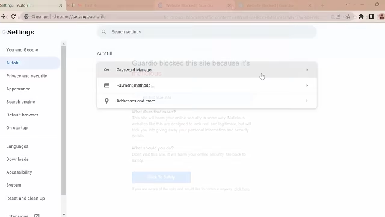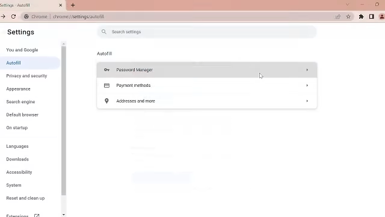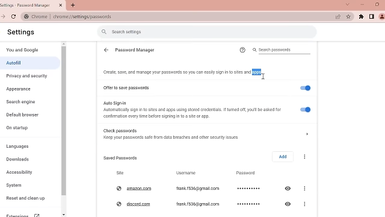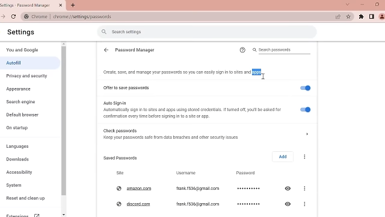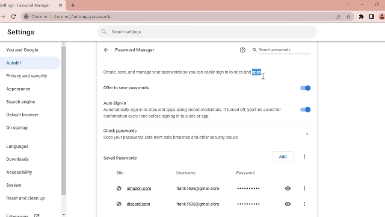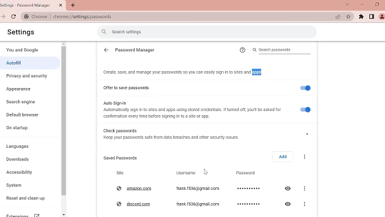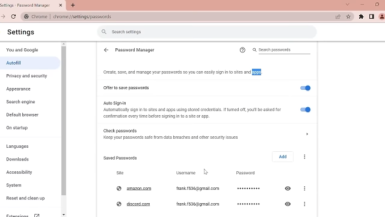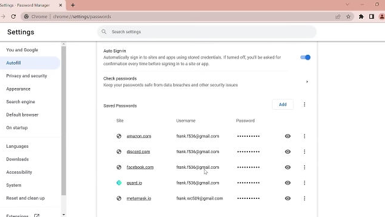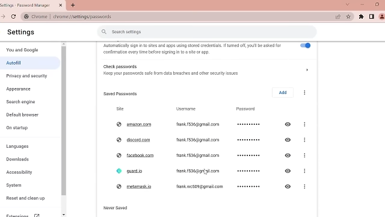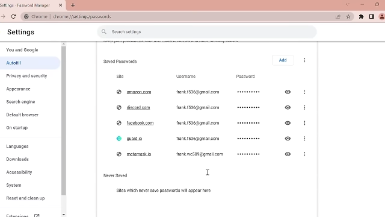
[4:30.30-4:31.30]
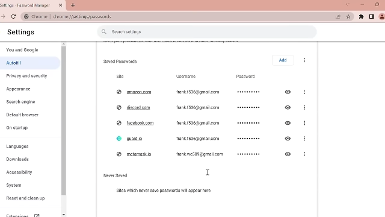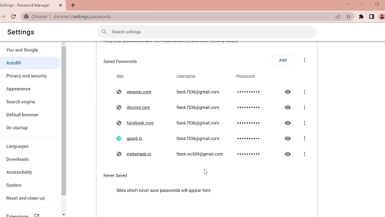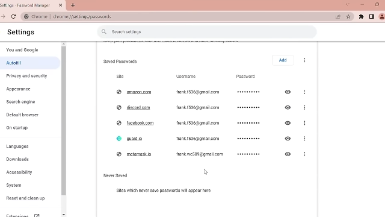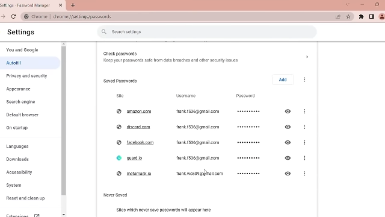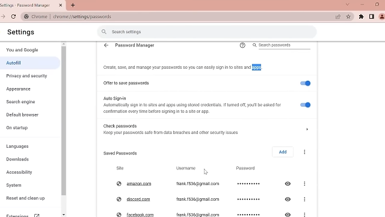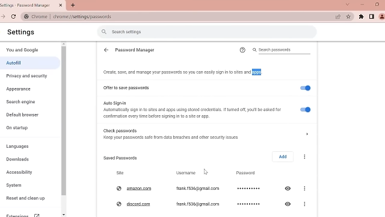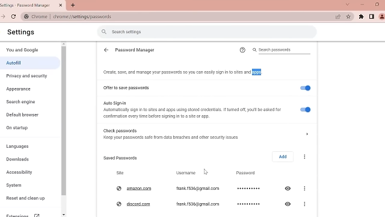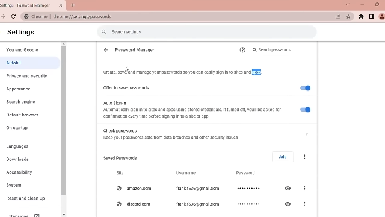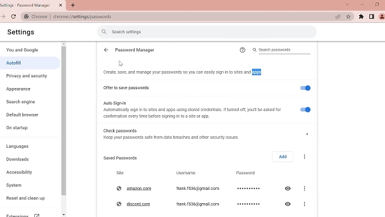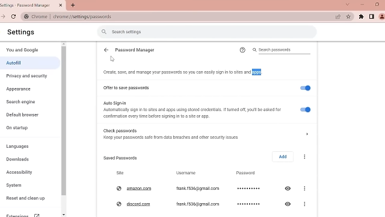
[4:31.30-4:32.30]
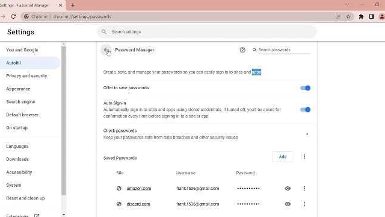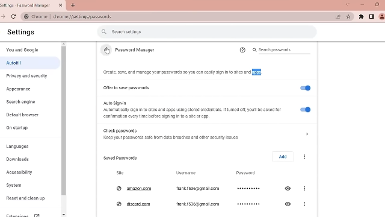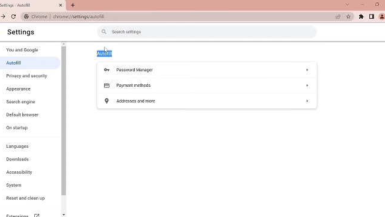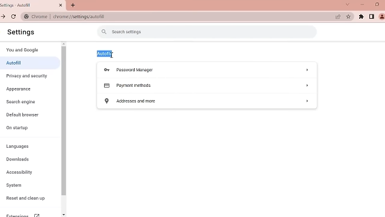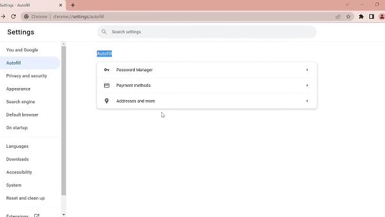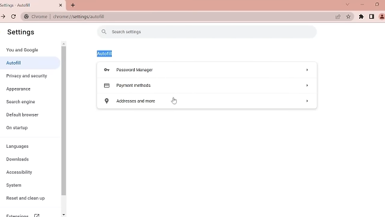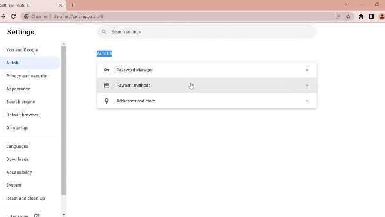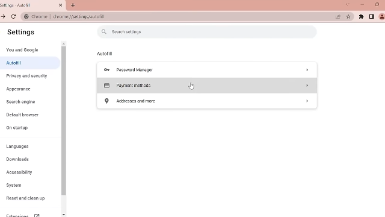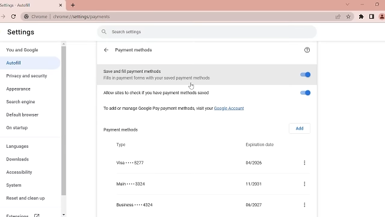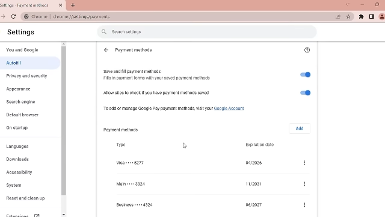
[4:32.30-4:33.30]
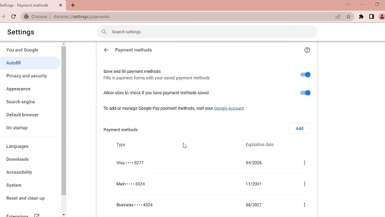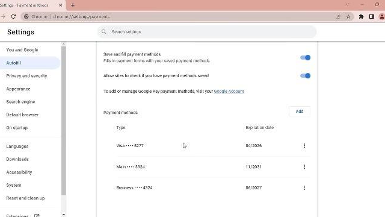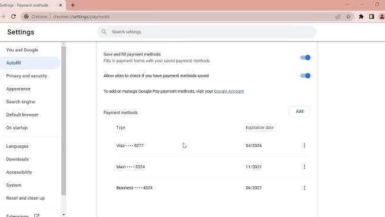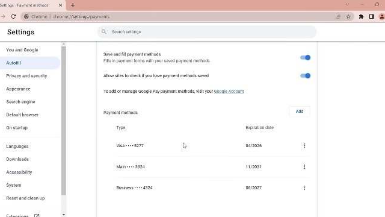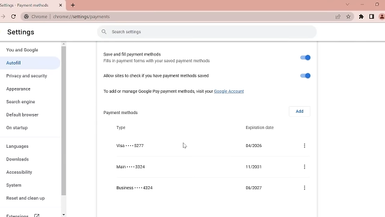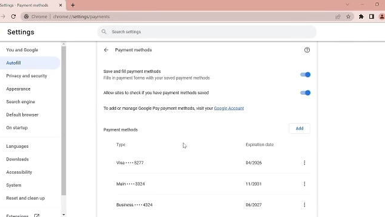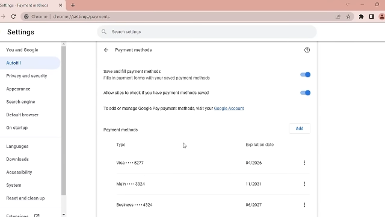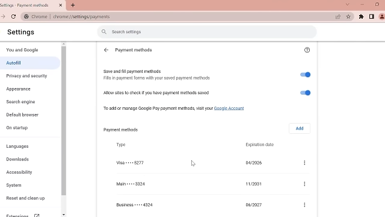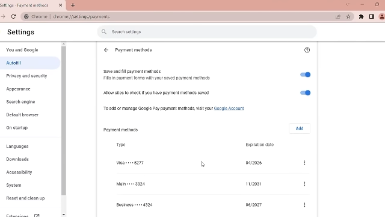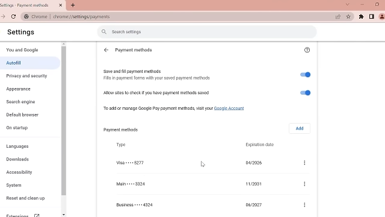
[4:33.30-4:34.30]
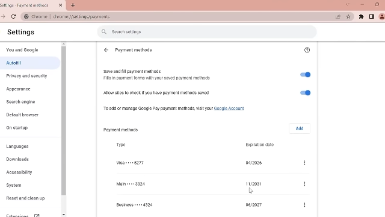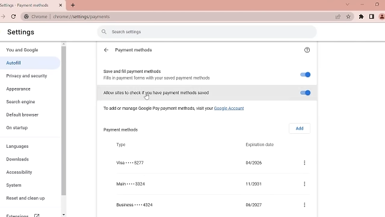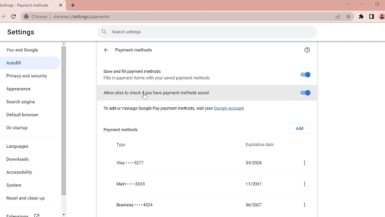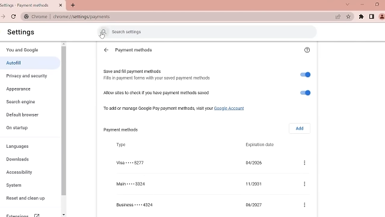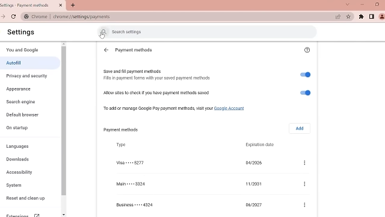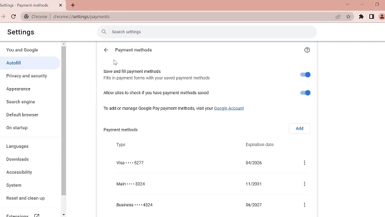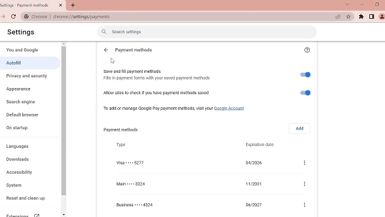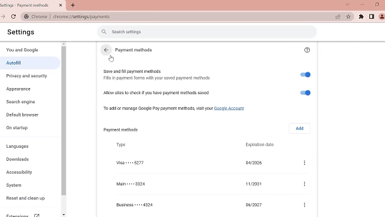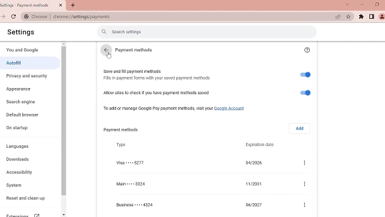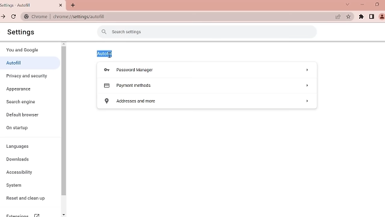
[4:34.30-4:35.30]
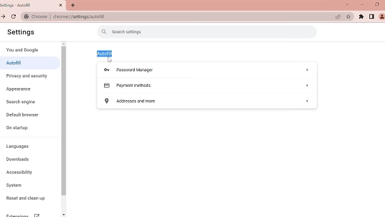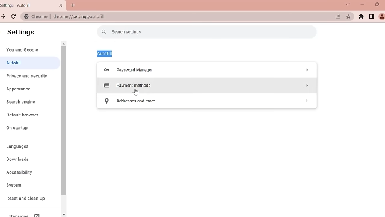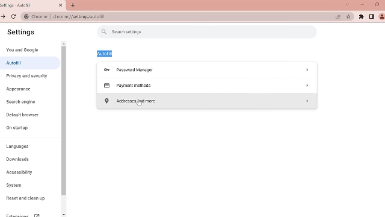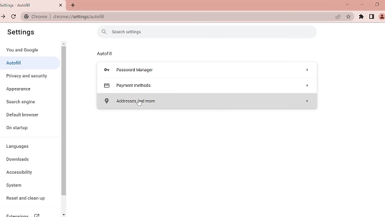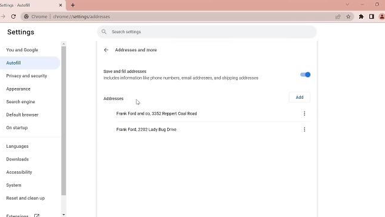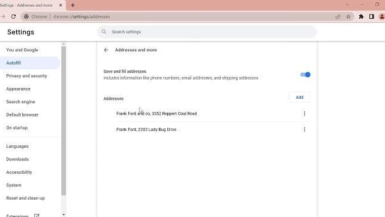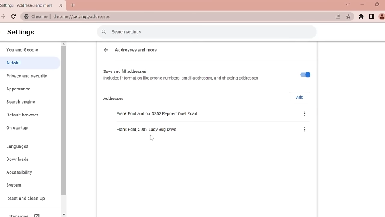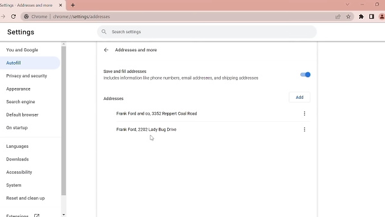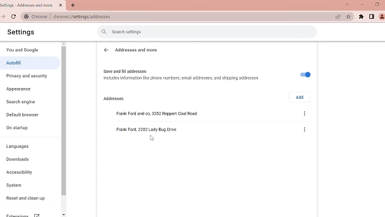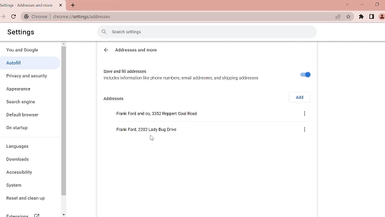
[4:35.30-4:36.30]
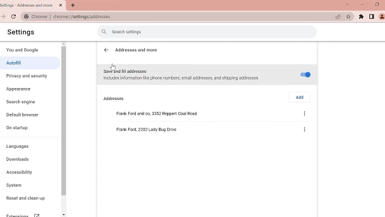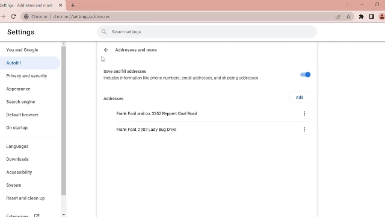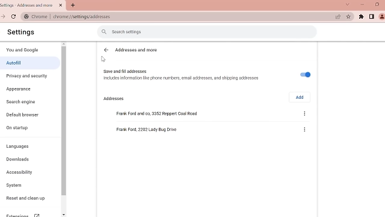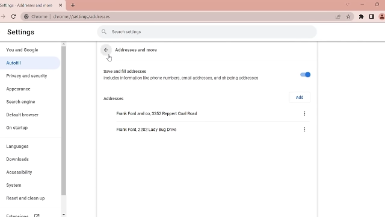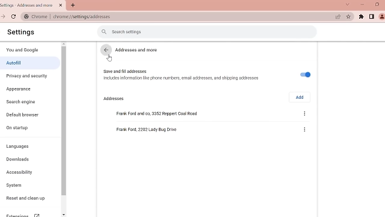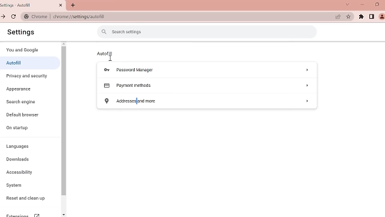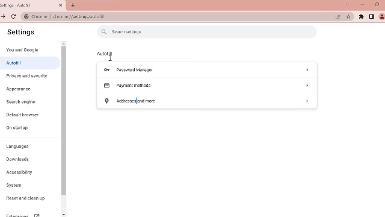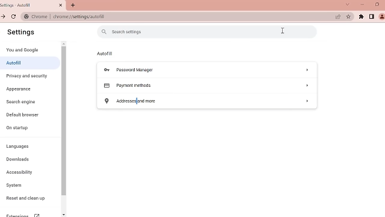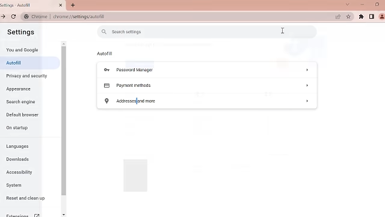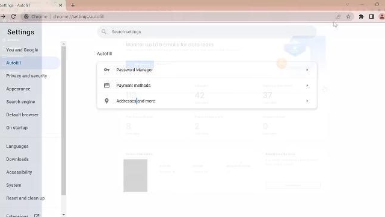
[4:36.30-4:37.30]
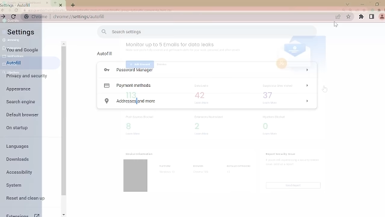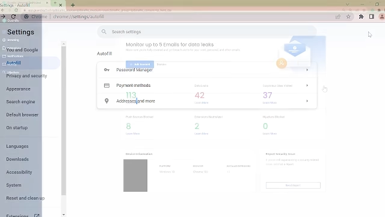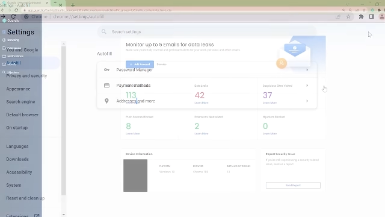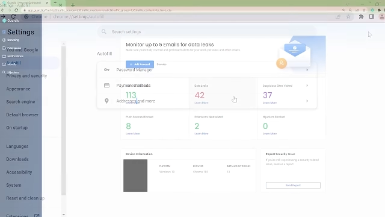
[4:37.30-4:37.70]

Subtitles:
Nobody's mouth can be seen.